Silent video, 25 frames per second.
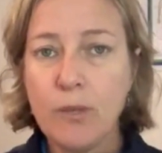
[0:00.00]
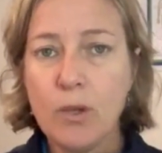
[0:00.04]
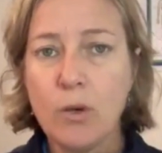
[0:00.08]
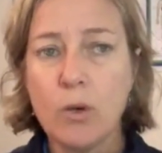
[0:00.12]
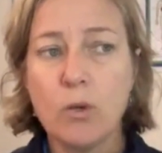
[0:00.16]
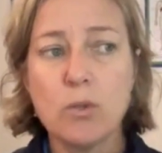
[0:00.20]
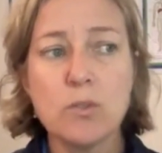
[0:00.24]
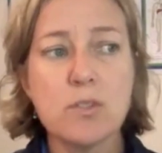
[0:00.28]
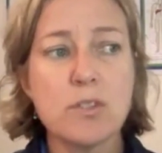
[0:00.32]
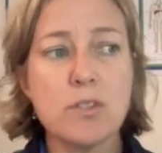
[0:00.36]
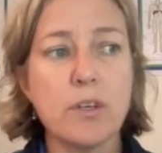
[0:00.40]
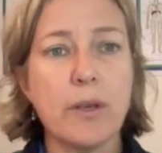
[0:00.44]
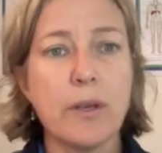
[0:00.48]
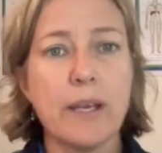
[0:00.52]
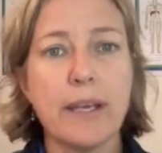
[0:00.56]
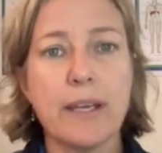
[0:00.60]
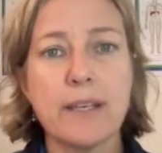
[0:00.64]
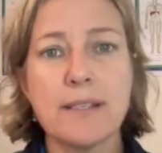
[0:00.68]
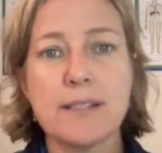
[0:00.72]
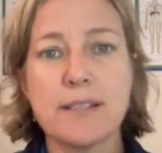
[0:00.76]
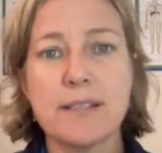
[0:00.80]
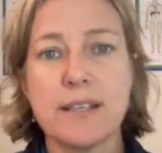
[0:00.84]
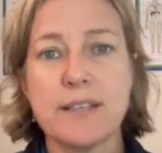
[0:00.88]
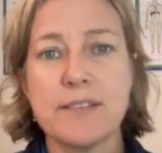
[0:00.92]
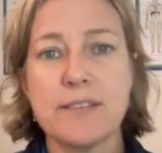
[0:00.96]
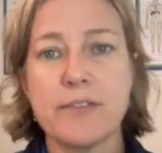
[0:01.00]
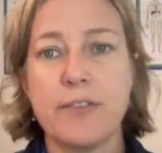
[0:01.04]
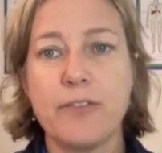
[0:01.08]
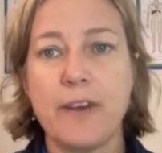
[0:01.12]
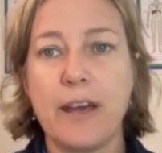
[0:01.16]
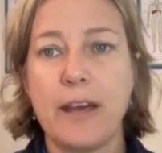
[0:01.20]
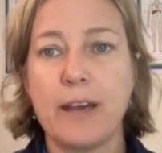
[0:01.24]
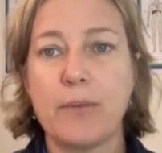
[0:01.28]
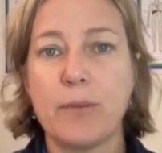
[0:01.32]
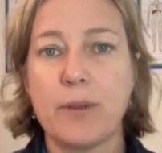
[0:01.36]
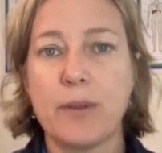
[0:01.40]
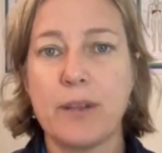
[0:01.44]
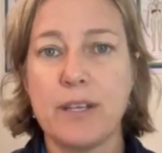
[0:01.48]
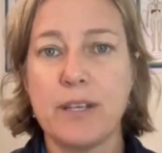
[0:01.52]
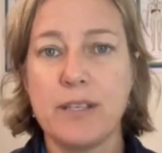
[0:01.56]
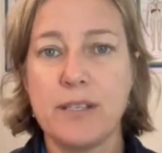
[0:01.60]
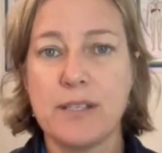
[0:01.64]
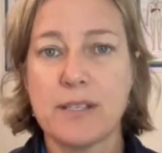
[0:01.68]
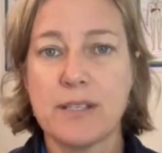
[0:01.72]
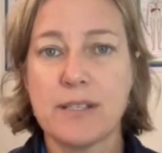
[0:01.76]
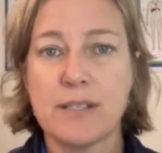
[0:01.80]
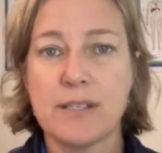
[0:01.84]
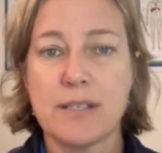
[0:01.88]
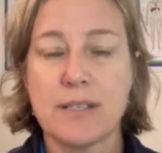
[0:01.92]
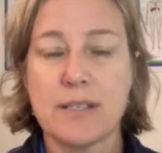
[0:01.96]
Also, excess fat within
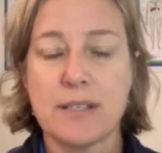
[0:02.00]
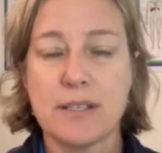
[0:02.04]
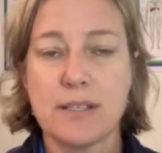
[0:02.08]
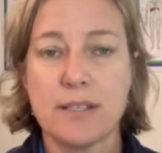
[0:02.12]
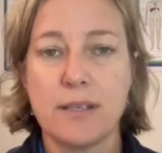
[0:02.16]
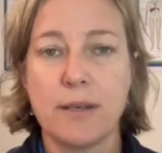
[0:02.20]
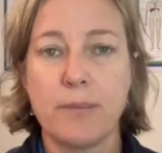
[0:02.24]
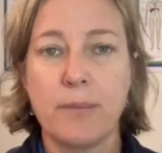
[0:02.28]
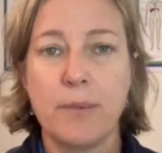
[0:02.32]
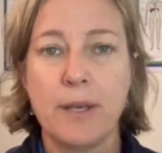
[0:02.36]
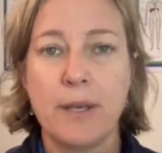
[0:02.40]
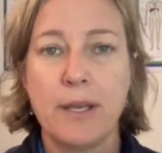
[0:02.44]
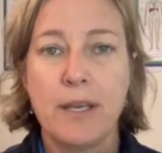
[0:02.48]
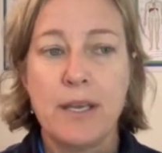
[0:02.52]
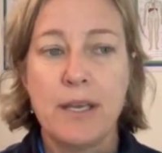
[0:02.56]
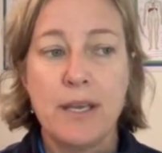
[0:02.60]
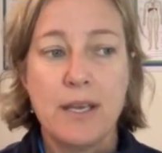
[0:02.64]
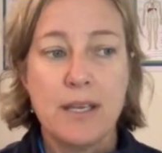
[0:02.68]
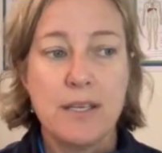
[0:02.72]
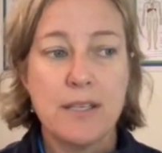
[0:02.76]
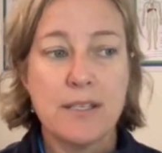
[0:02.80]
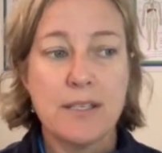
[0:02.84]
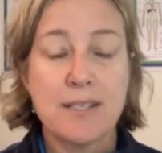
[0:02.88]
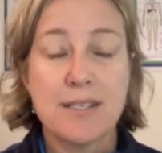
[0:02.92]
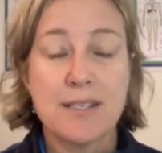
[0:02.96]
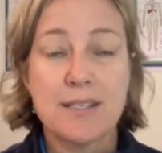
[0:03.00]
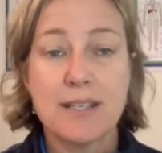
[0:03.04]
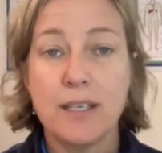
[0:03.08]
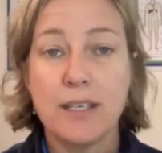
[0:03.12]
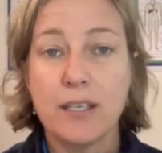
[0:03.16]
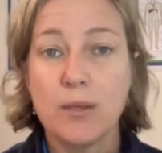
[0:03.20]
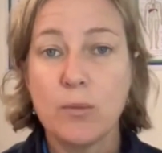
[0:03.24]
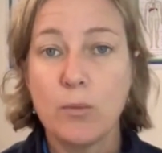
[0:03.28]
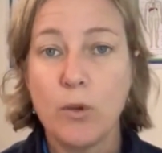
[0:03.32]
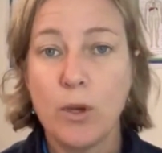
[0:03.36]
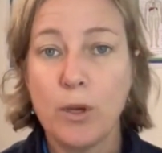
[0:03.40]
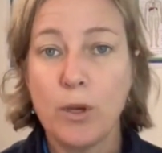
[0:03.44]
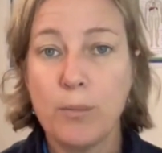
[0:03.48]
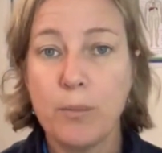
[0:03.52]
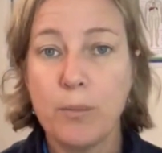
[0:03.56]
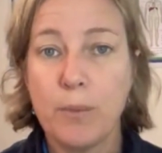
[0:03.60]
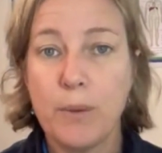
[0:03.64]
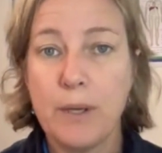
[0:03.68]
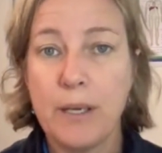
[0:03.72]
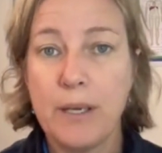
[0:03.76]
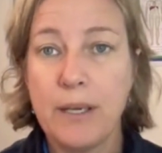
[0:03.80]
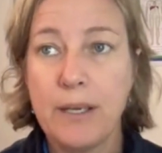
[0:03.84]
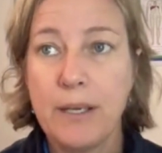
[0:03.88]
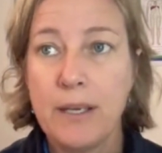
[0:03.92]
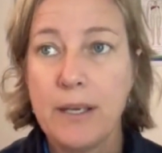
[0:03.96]
your system, your skin won't
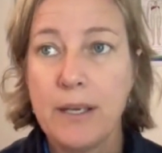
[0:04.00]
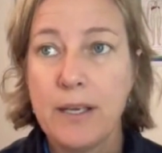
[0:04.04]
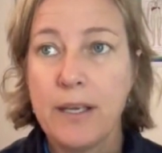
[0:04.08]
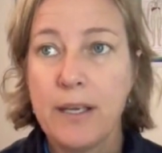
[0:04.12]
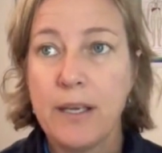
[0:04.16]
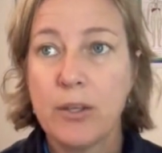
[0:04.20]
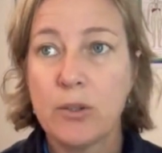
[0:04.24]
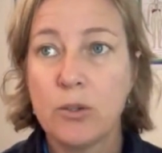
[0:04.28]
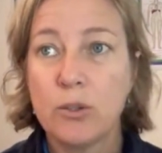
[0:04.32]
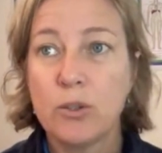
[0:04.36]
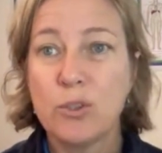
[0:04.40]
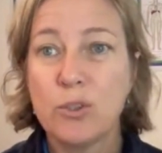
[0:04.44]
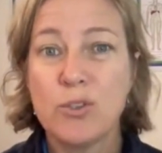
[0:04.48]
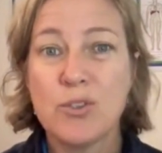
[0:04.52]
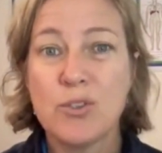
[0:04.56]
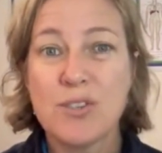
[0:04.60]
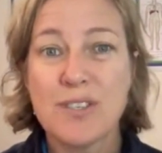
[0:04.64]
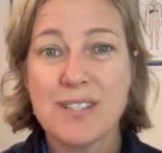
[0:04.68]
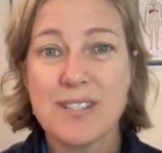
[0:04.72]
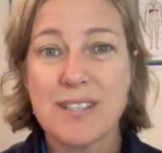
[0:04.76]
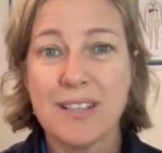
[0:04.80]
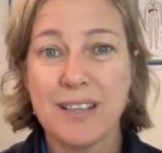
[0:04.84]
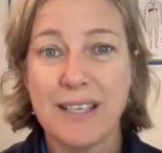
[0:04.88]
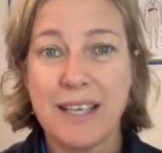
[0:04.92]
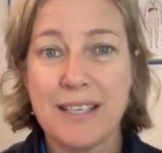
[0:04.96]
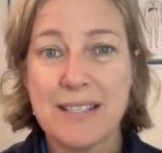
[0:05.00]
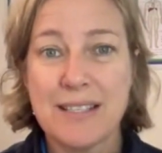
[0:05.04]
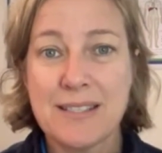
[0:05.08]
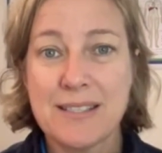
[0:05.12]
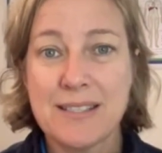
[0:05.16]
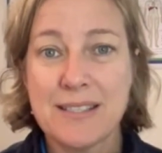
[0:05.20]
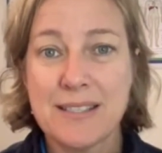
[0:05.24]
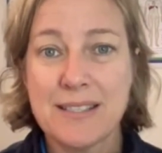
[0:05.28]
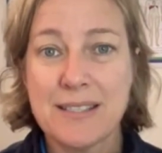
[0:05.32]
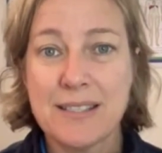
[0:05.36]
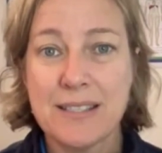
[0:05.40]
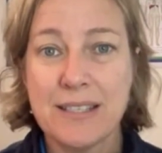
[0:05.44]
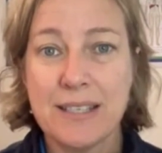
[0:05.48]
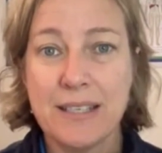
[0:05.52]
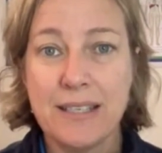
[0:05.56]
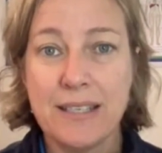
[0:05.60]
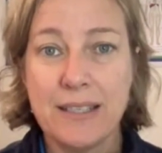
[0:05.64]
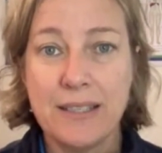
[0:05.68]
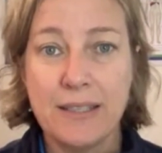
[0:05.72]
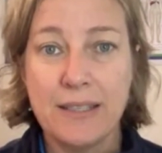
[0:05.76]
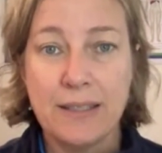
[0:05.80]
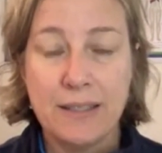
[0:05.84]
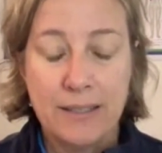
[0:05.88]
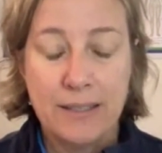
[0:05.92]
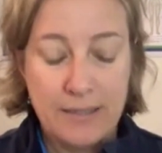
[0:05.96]
be, it'll lose its
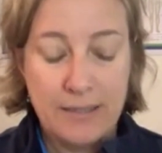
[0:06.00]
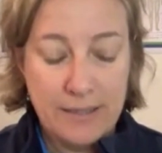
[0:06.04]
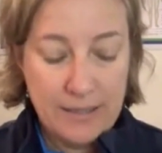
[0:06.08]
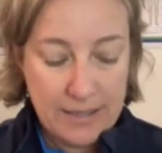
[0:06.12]
elasticity.